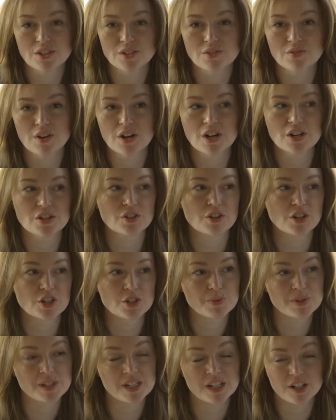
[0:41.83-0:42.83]
as far as
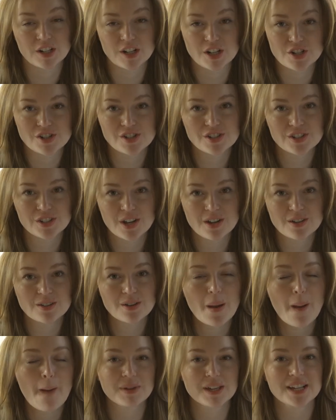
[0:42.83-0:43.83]
Christmas decorations go.
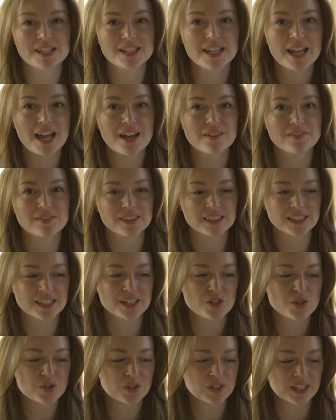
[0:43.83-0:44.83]
Because I have
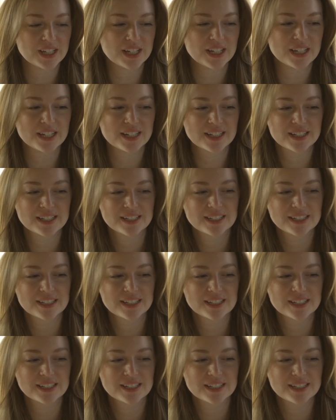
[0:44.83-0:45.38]
literally